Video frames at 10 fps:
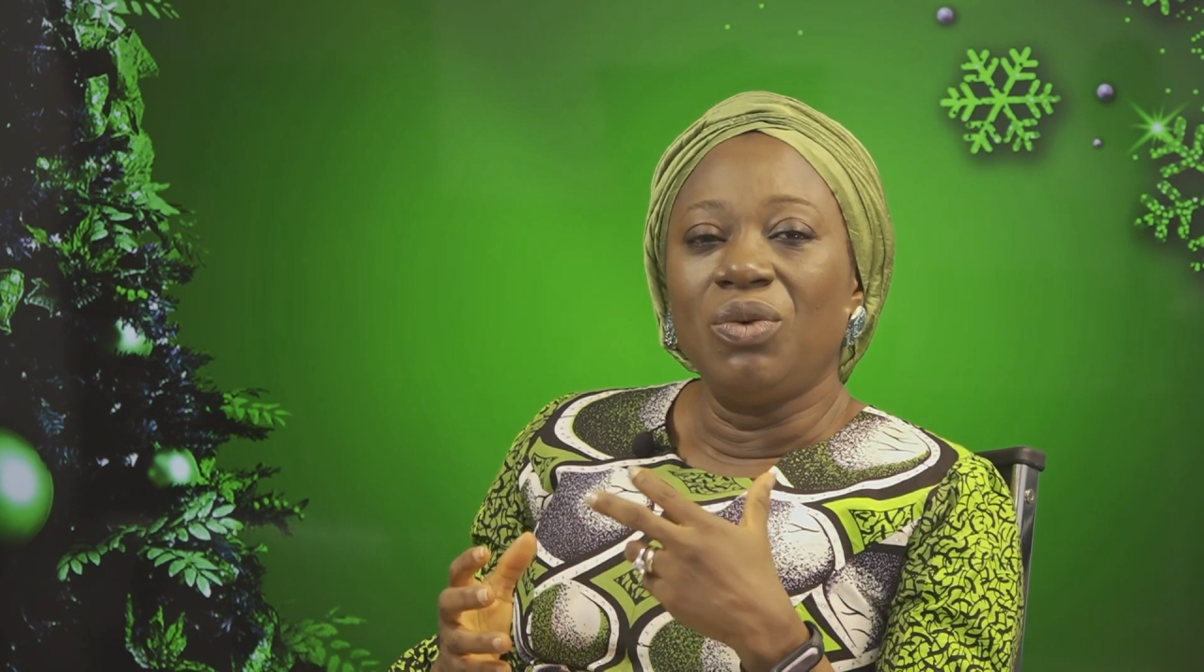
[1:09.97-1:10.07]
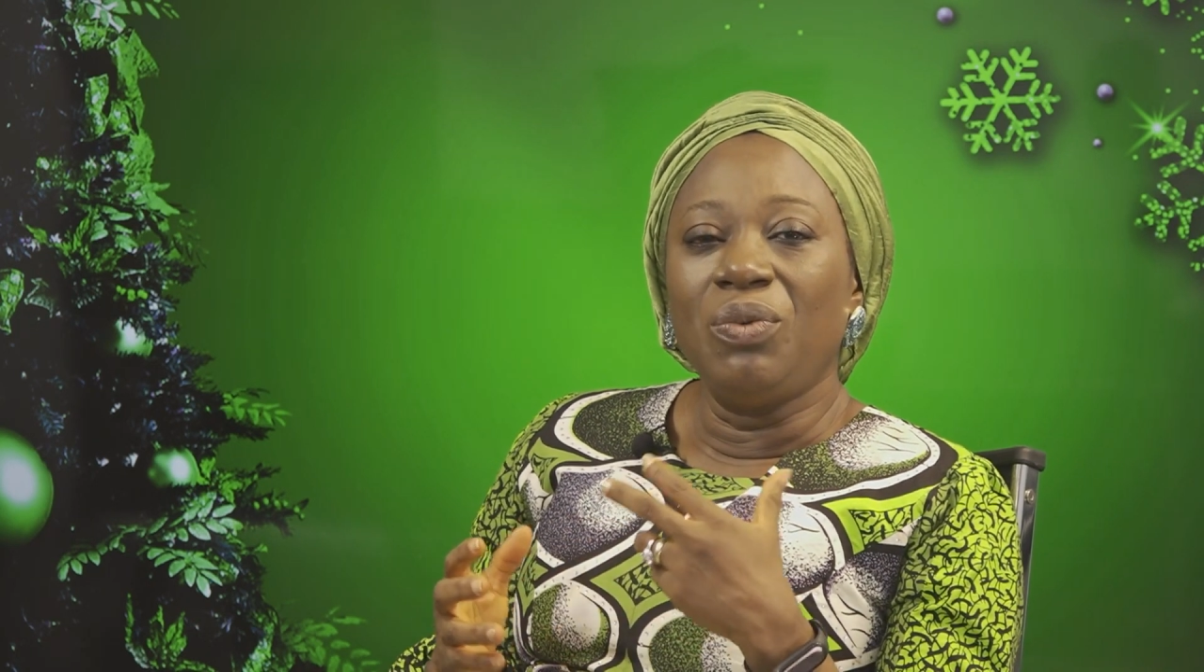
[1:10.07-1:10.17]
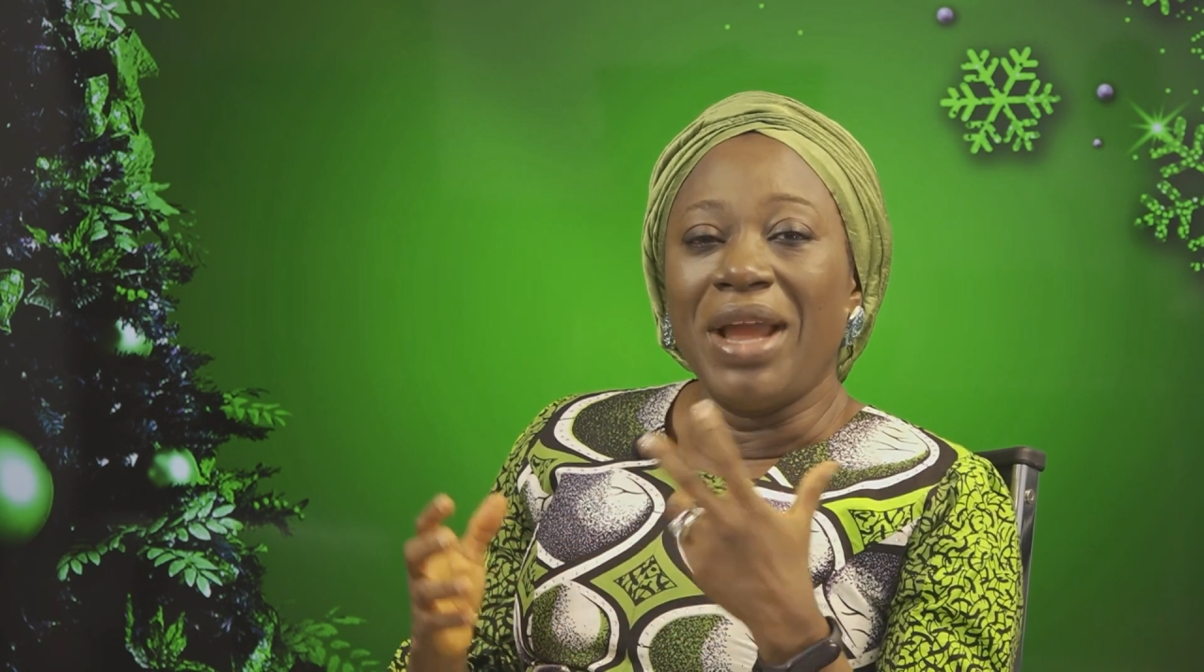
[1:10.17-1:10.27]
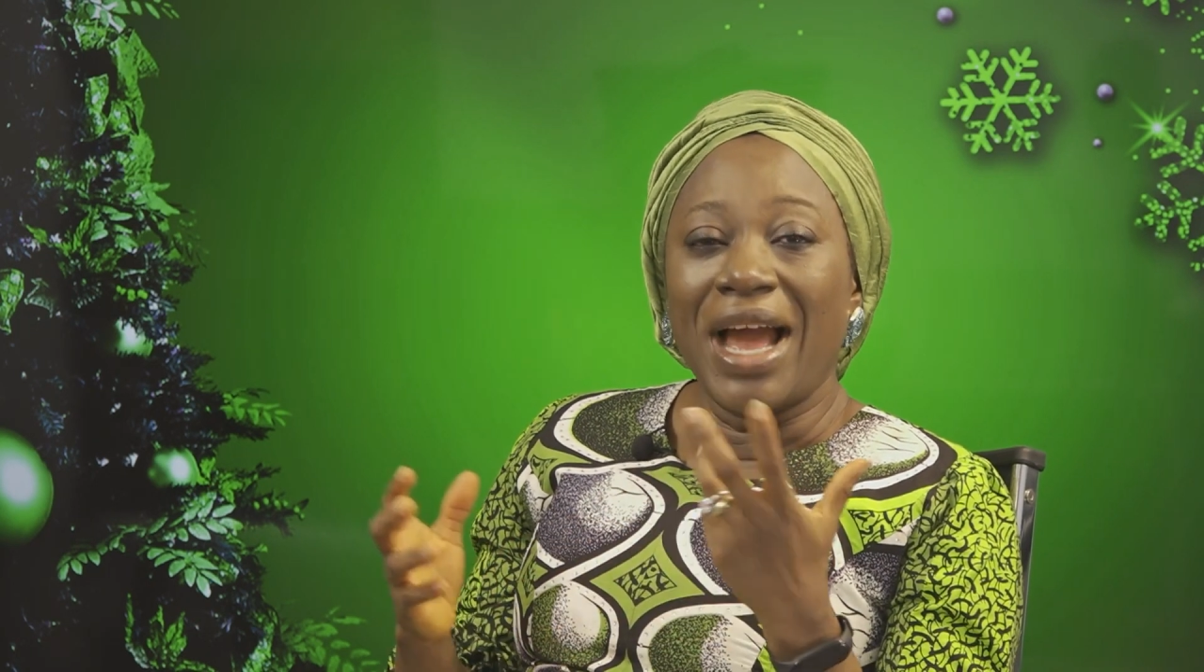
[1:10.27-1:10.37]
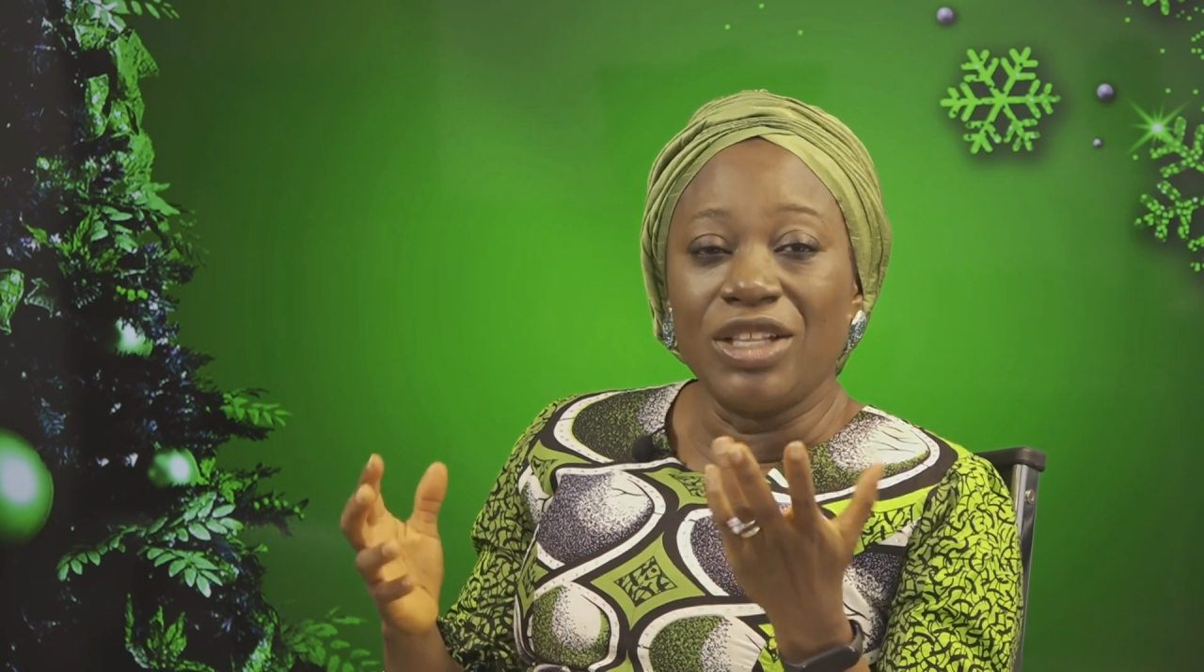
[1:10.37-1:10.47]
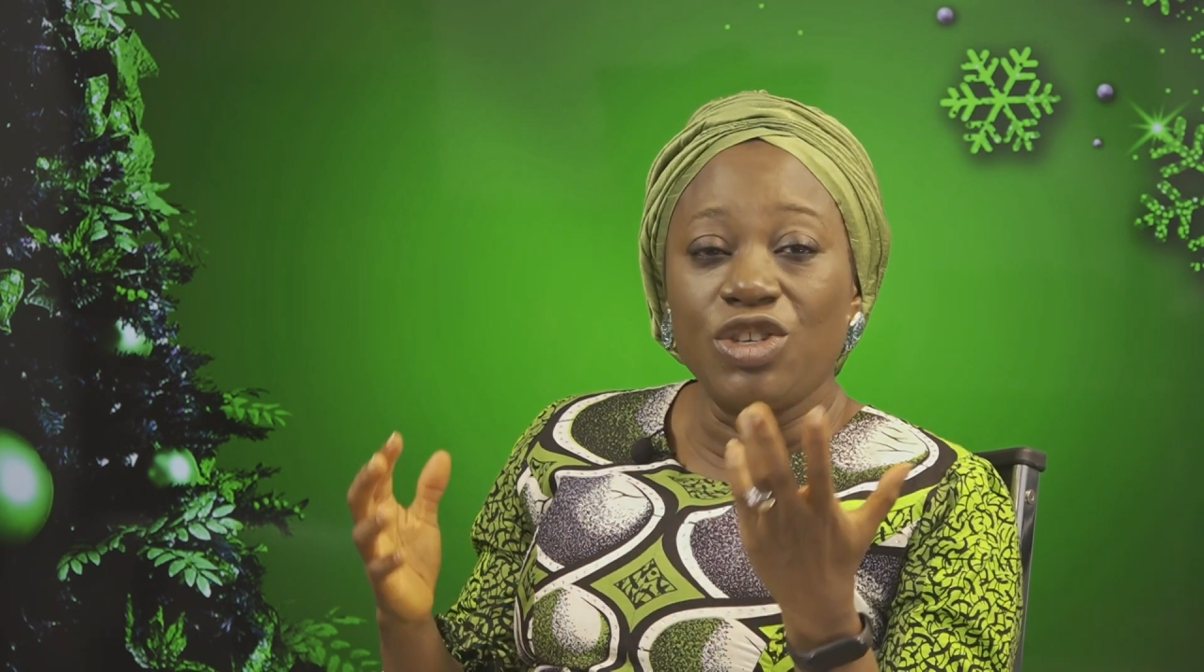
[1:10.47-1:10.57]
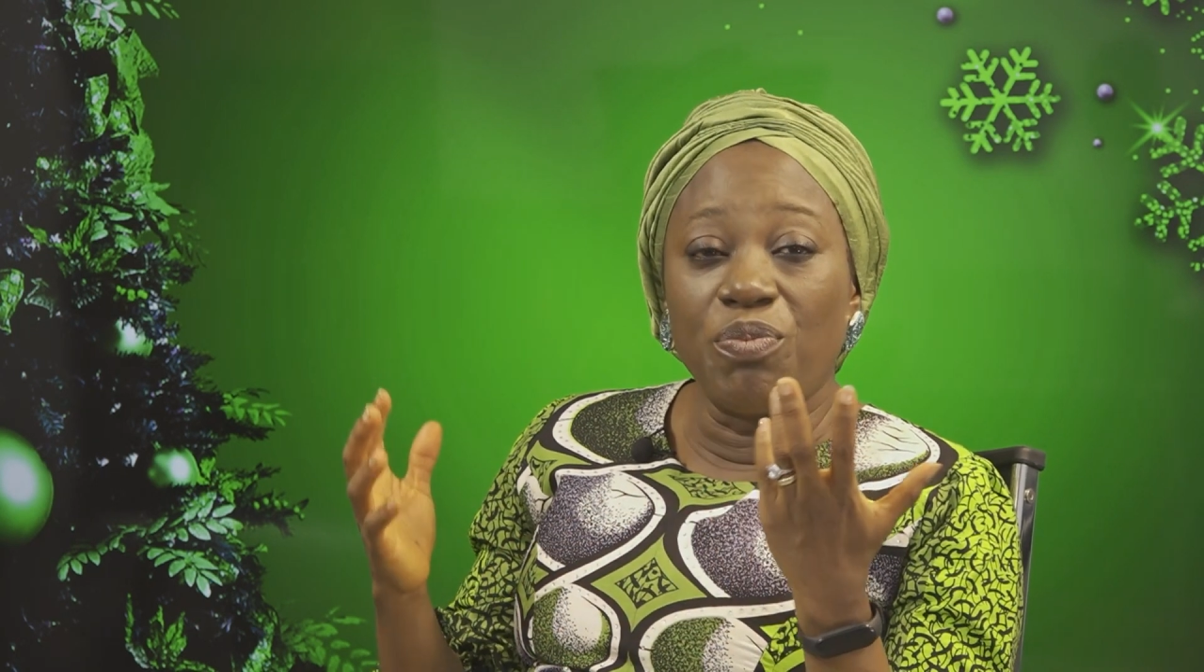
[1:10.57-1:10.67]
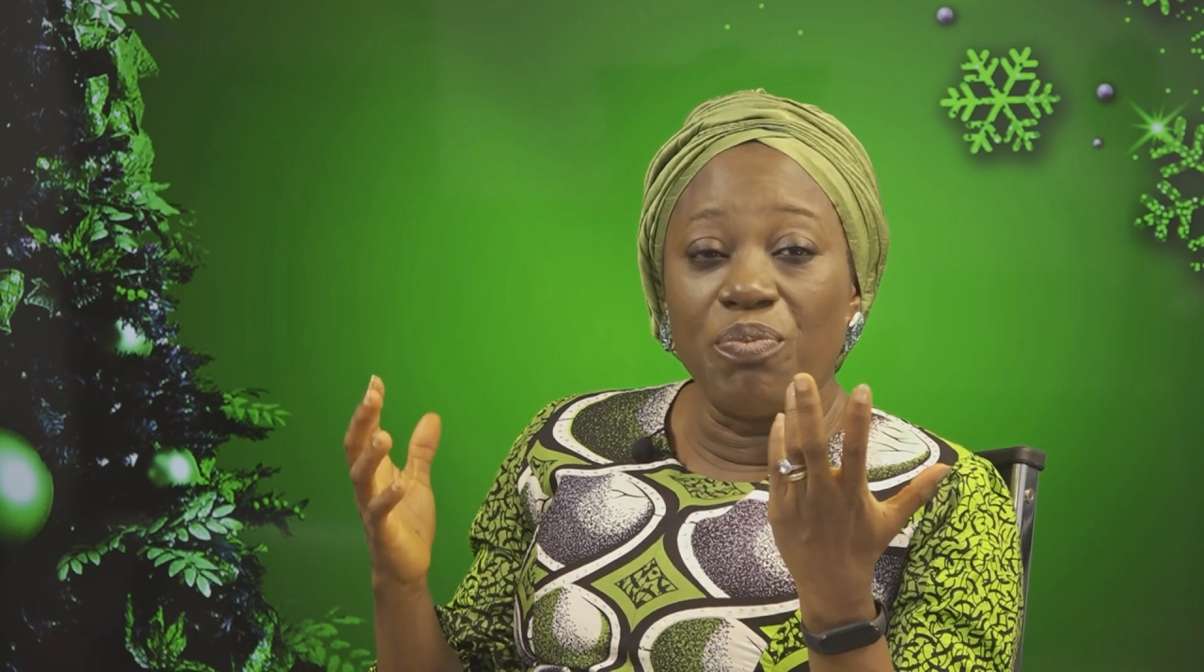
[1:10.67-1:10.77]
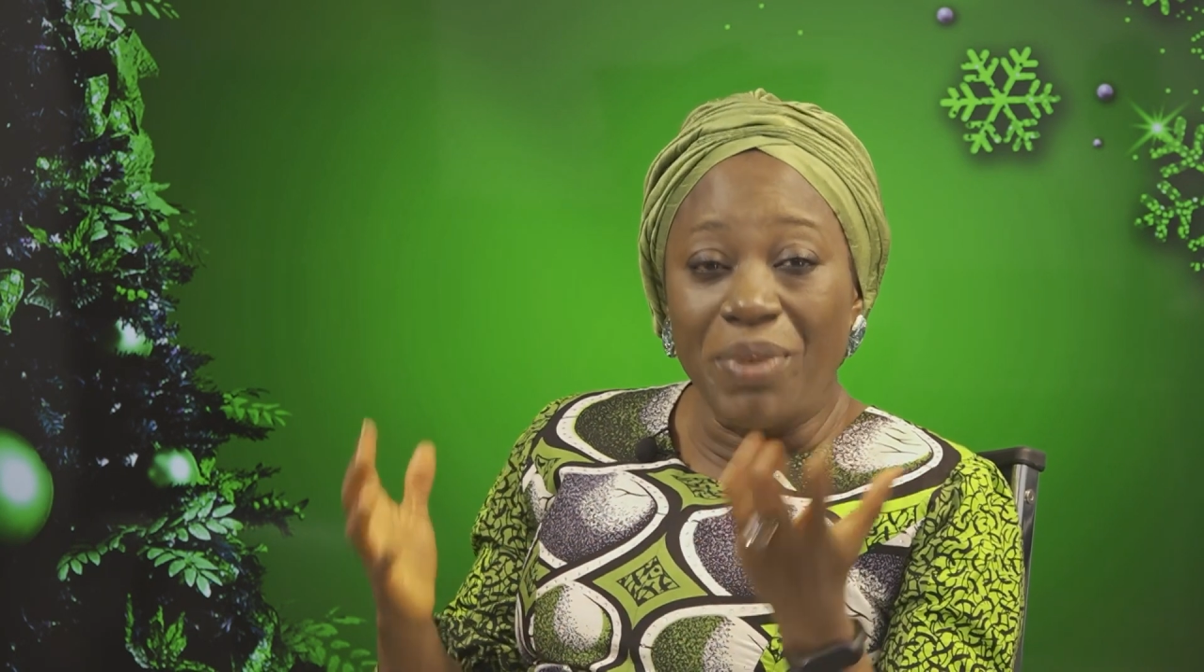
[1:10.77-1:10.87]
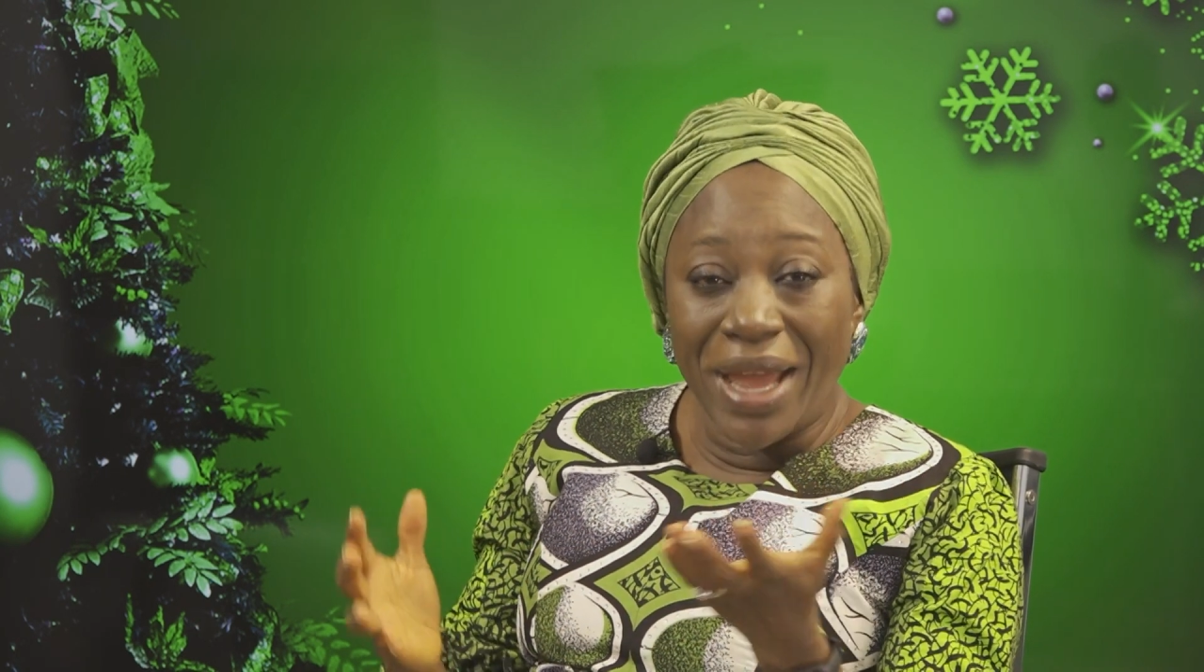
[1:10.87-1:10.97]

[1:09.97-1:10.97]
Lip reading: we had to